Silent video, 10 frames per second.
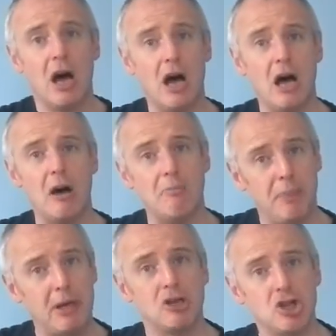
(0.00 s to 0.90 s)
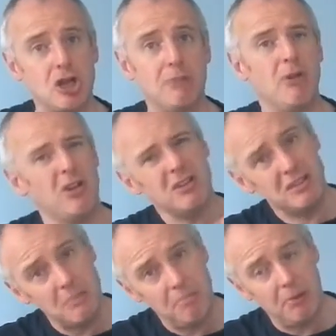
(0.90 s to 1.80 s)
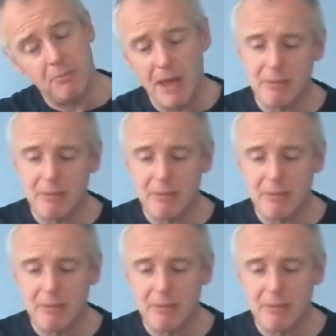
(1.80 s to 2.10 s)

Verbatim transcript: uh, but um, simple,